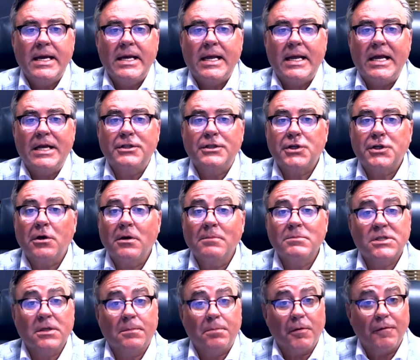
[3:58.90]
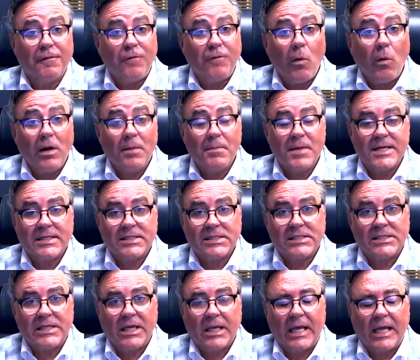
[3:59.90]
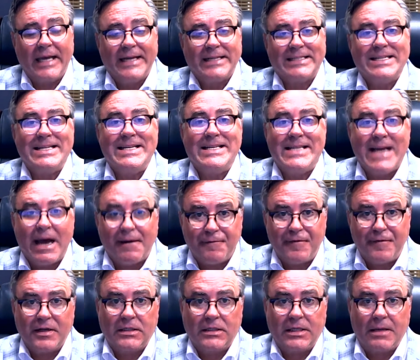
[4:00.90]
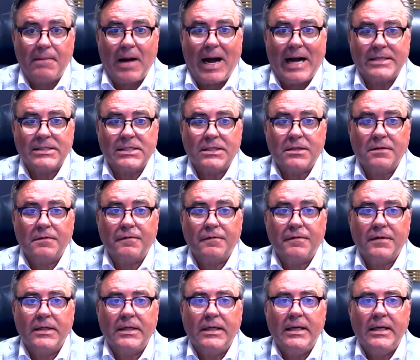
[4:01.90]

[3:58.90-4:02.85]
In terms of performance, it's definitely positive.